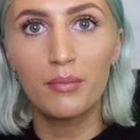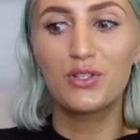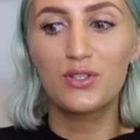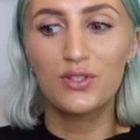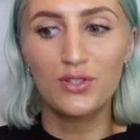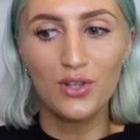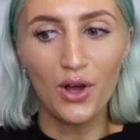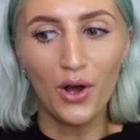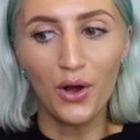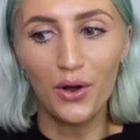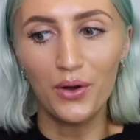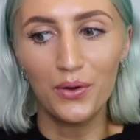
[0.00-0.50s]

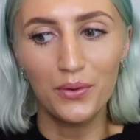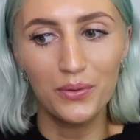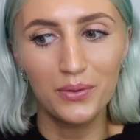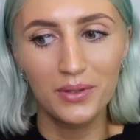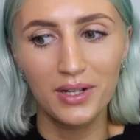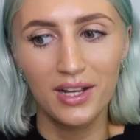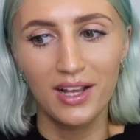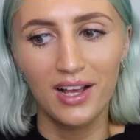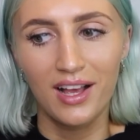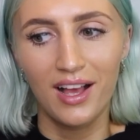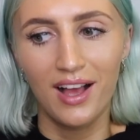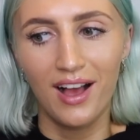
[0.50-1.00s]
So
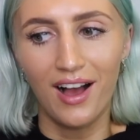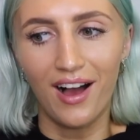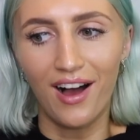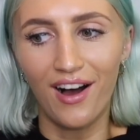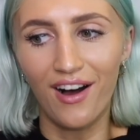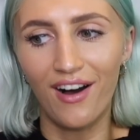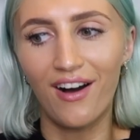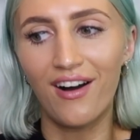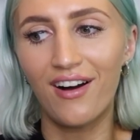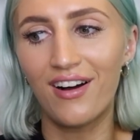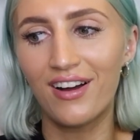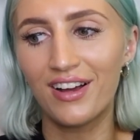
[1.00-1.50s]

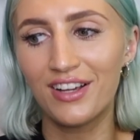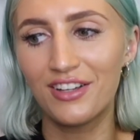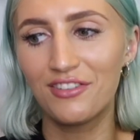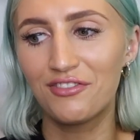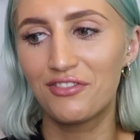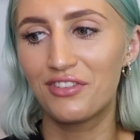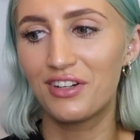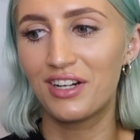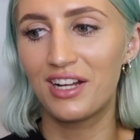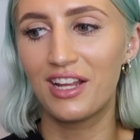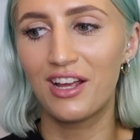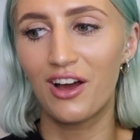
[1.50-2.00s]
I
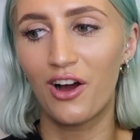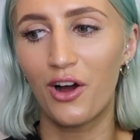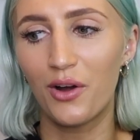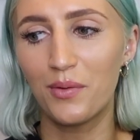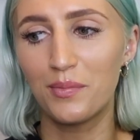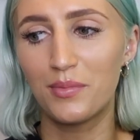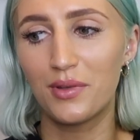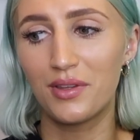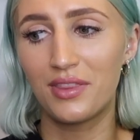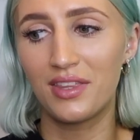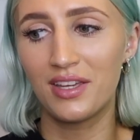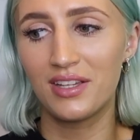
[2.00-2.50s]
really
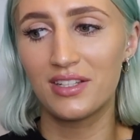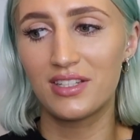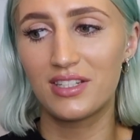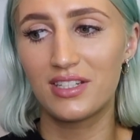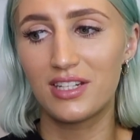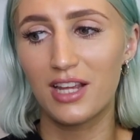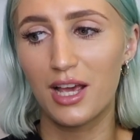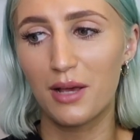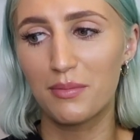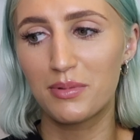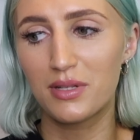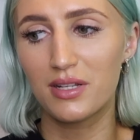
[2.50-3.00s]
hope that these
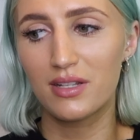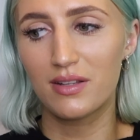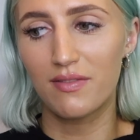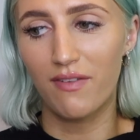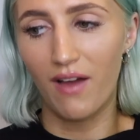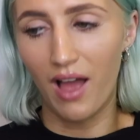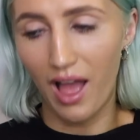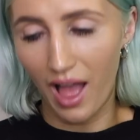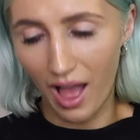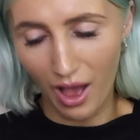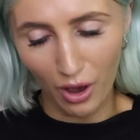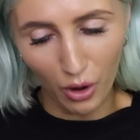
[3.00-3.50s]
tips have
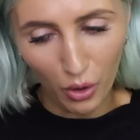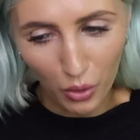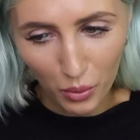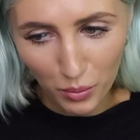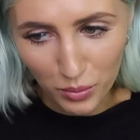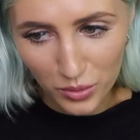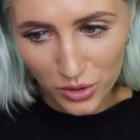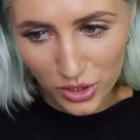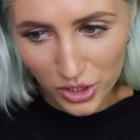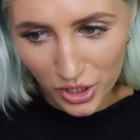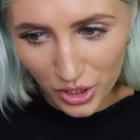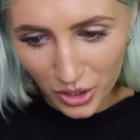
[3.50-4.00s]

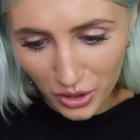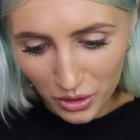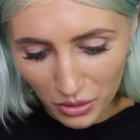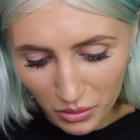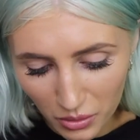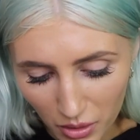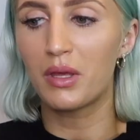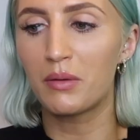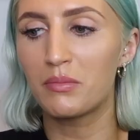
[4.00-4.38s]
helped you.